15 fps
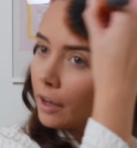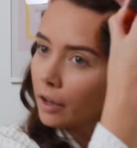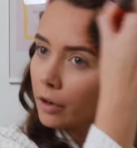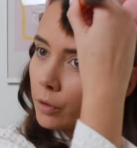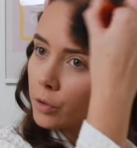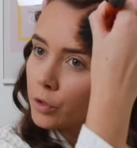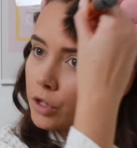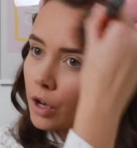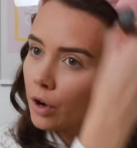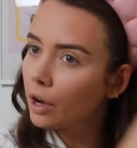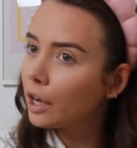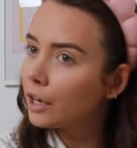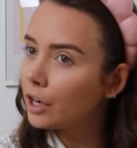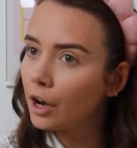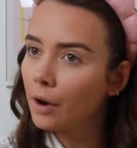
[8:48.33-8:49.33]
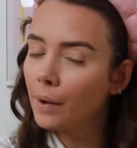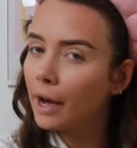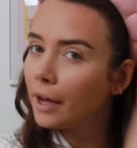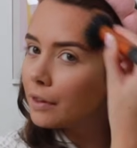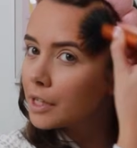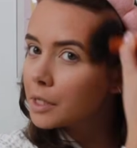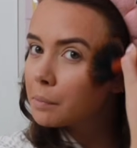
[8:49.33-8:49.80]
and also I know
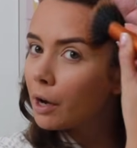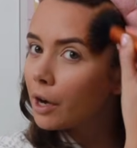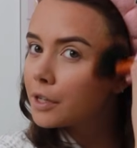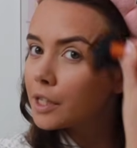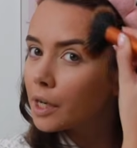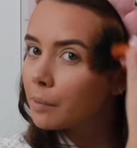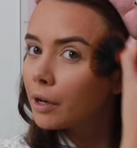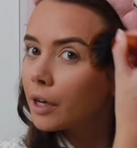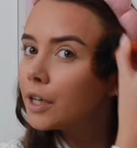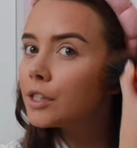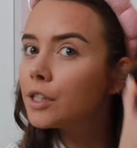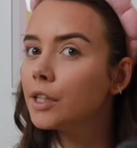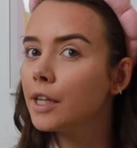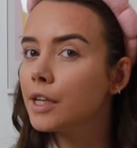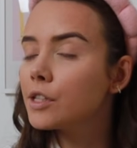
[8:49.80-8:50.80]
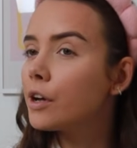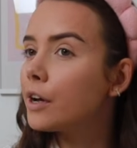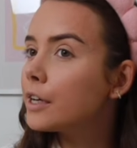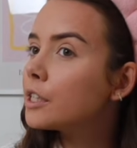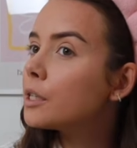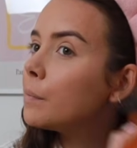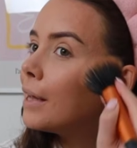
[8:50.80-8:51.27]
at this party I'm going to, there's
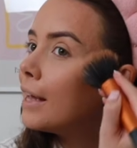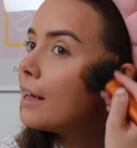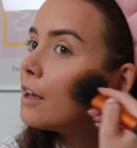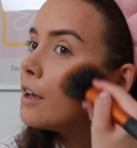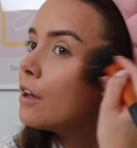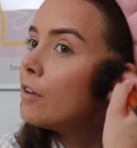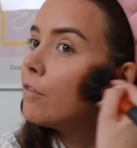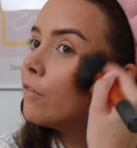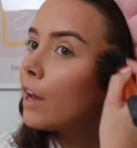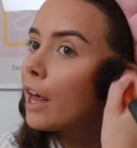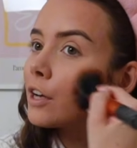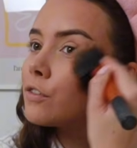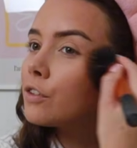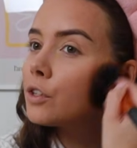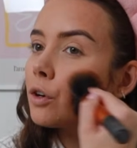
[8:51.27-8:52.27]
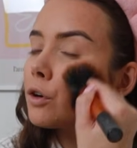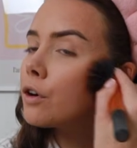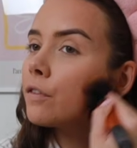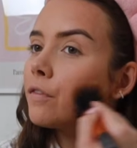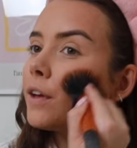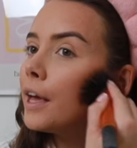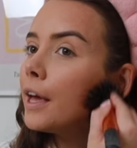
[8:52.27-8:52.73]
going to be flash
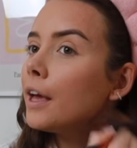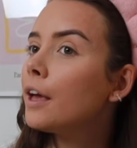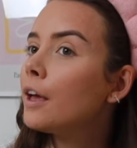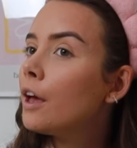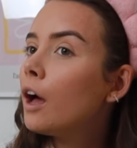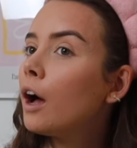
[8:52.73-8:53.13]
photography.